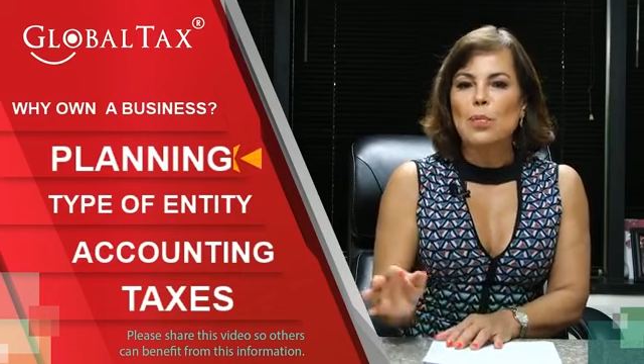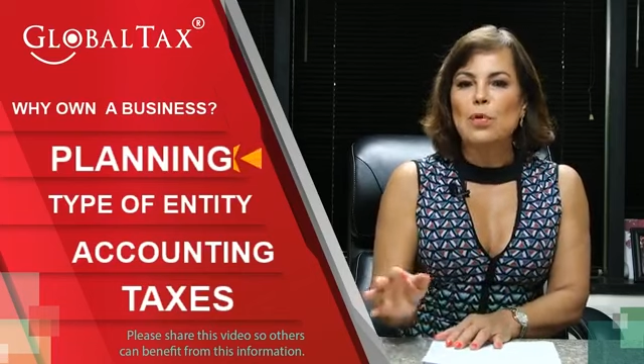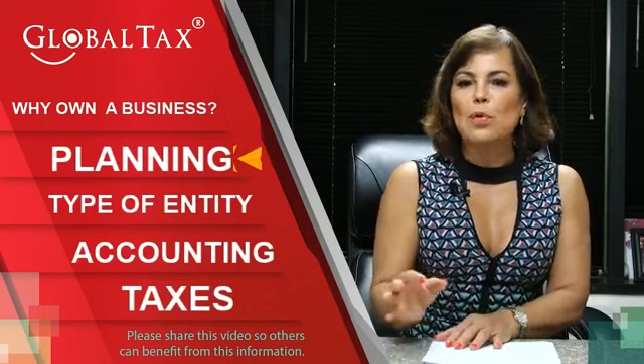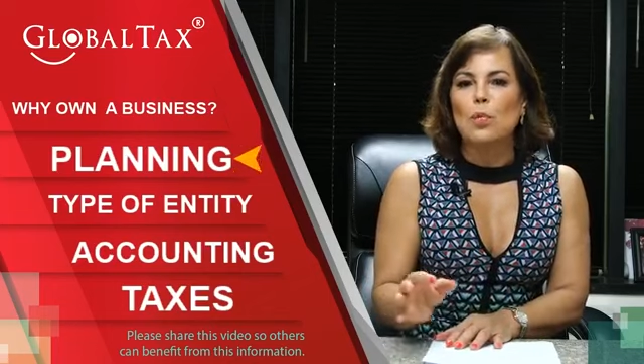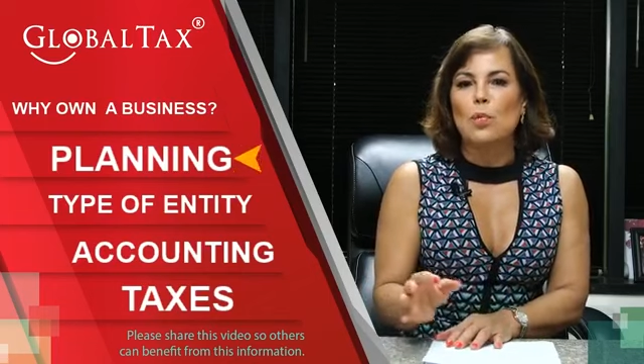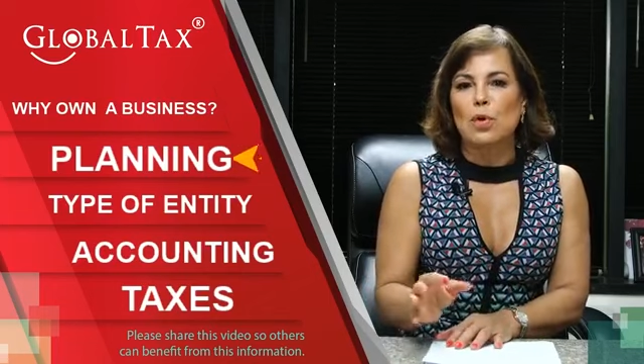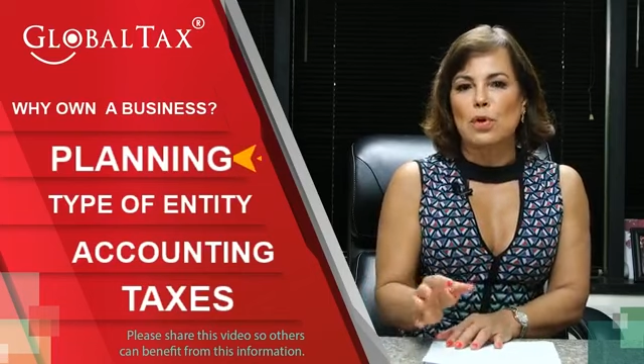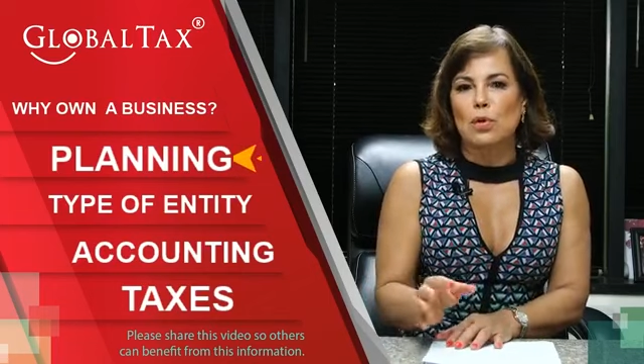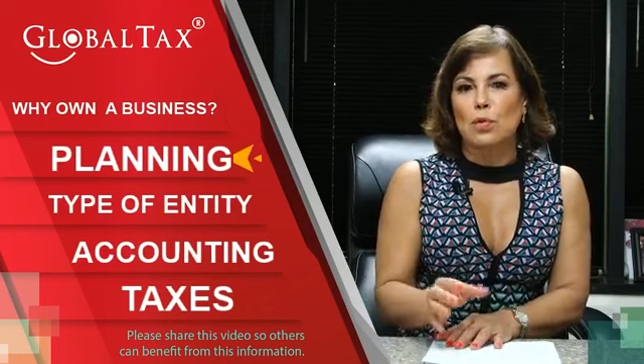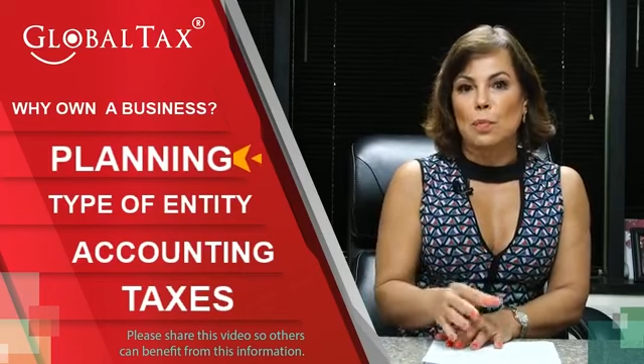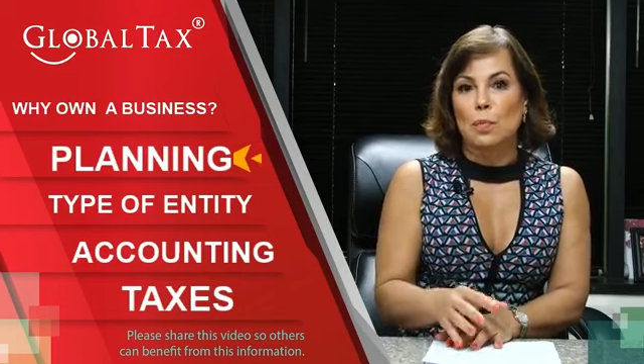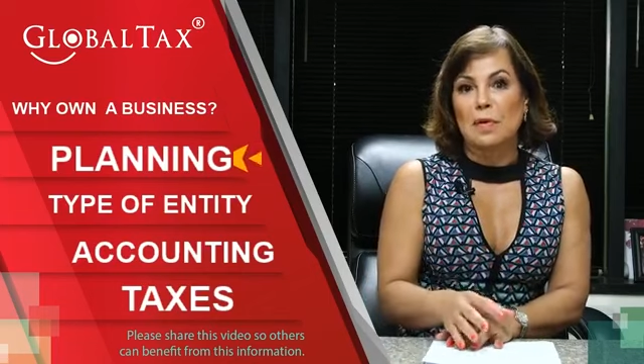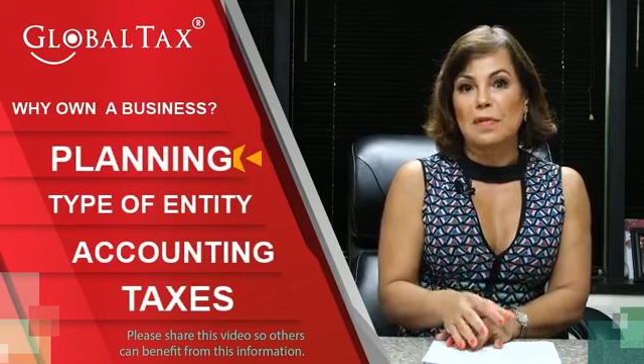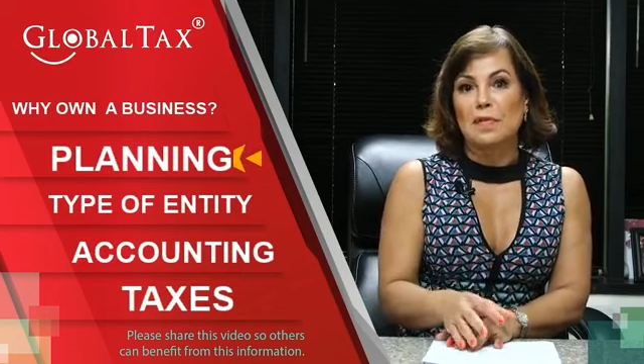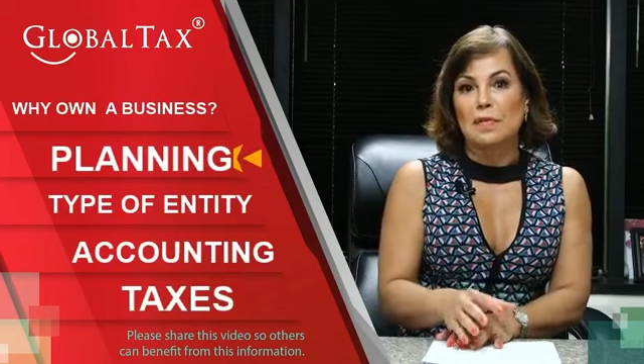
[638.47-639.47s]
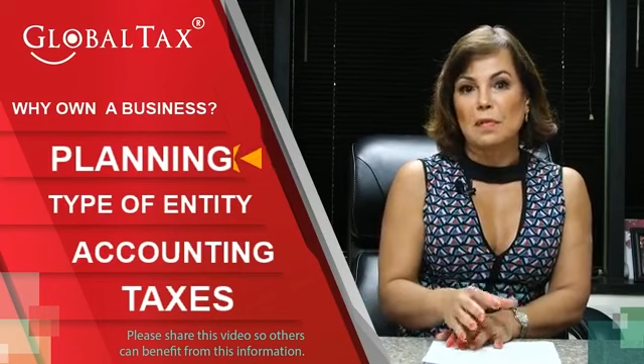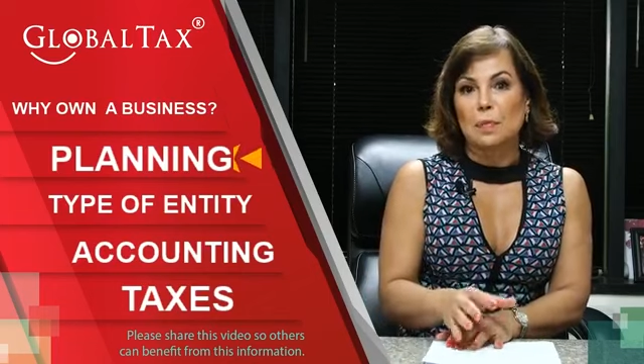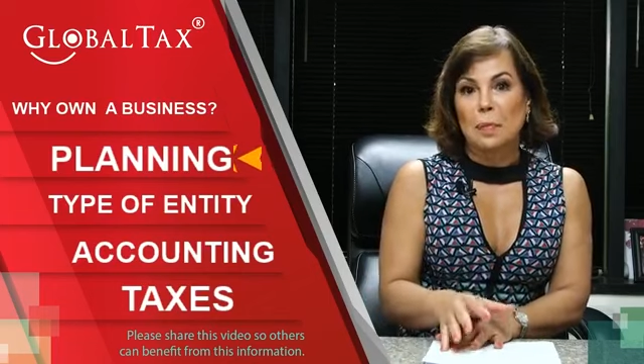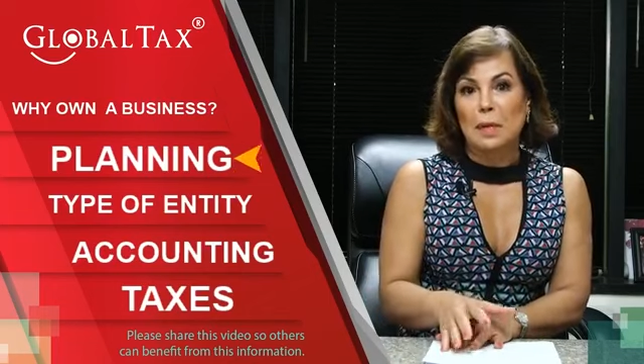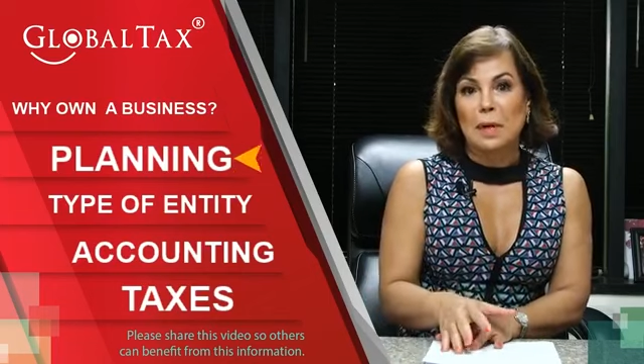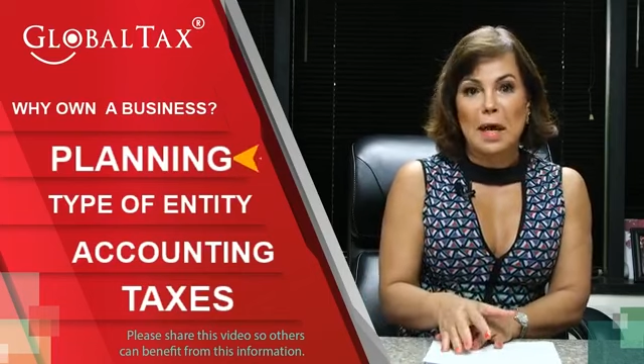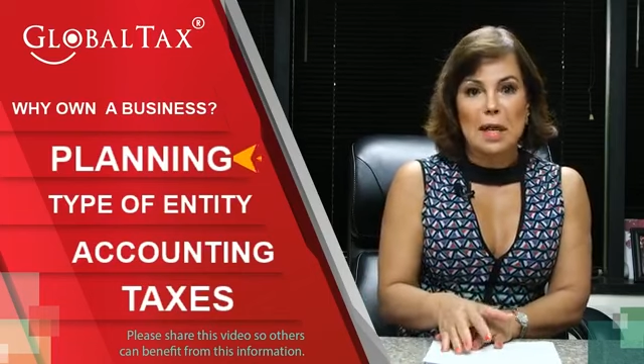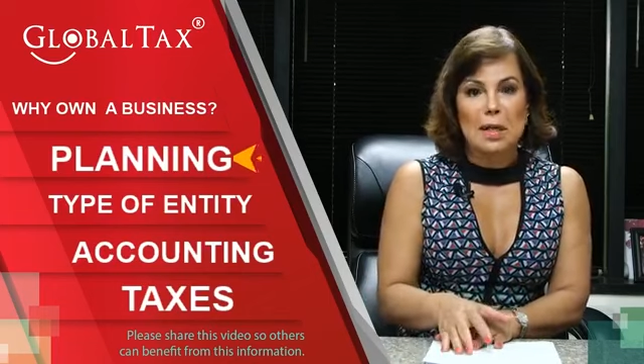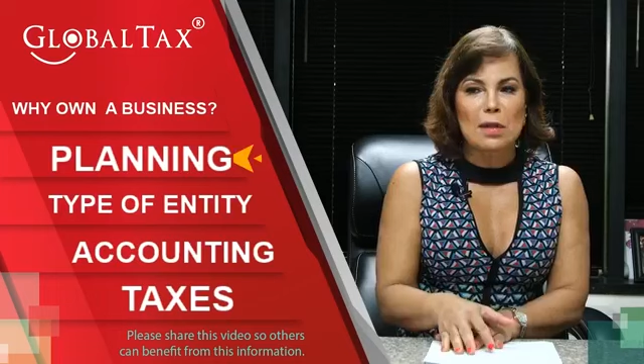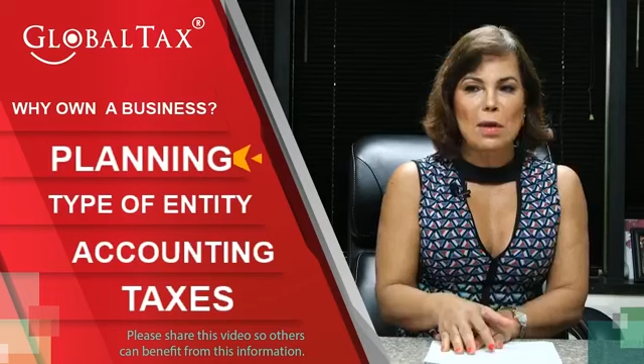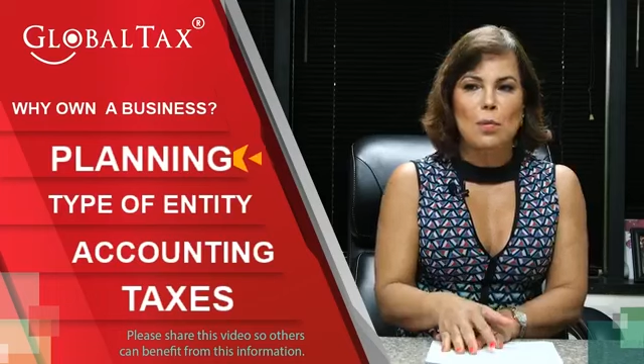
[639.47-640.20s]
you with your business planning.